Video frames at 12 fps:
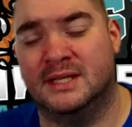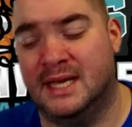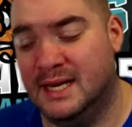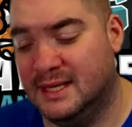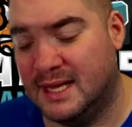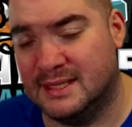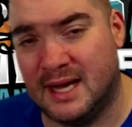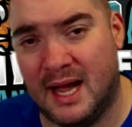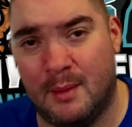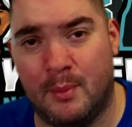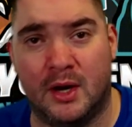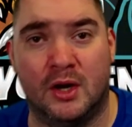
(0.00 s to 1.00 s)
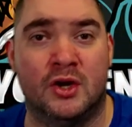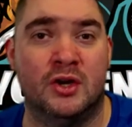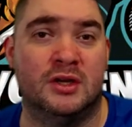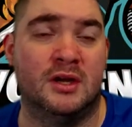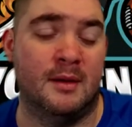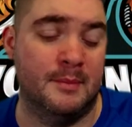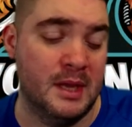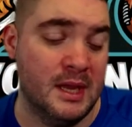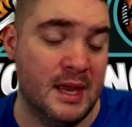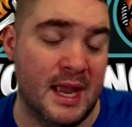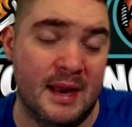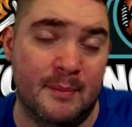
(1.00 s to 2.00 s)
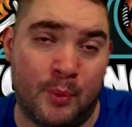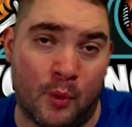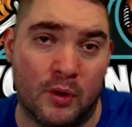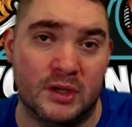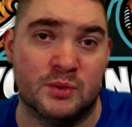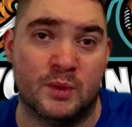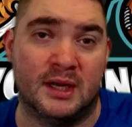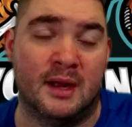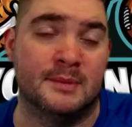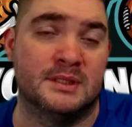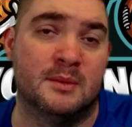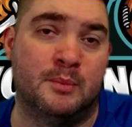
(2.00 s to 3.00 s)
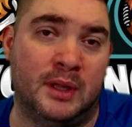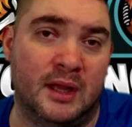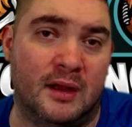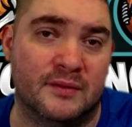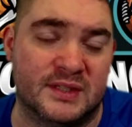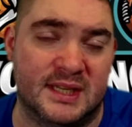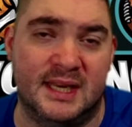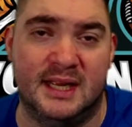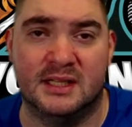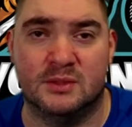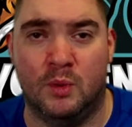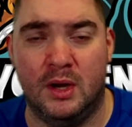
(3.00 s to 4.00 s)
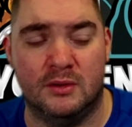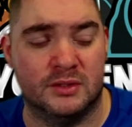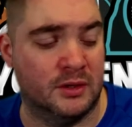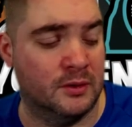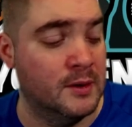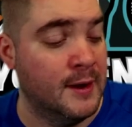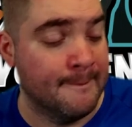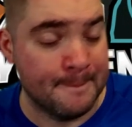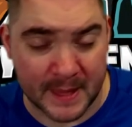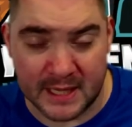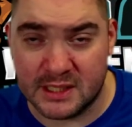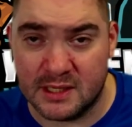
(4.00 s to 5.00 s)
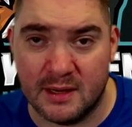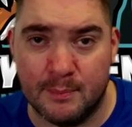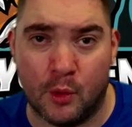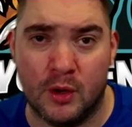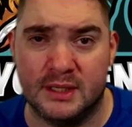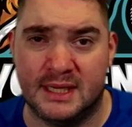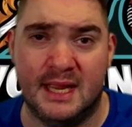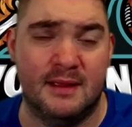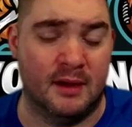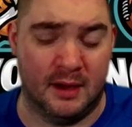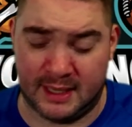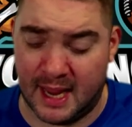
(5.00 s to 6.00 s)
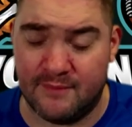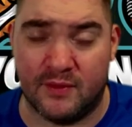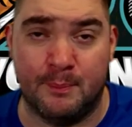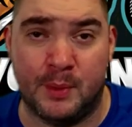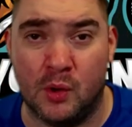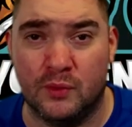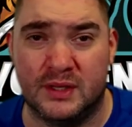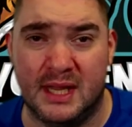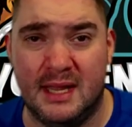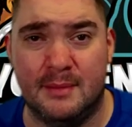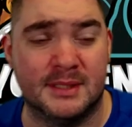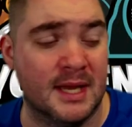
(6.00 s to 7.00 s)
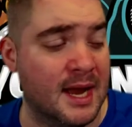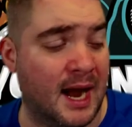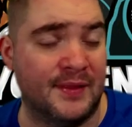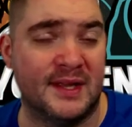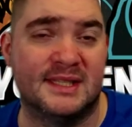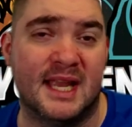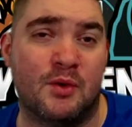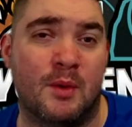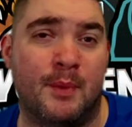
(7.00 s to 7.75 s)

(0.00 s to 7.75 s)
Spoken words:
Getting that tiebreaker could come in importance when it comes to playoff seeding as well. So this is an important team game for both teams. I think Saquon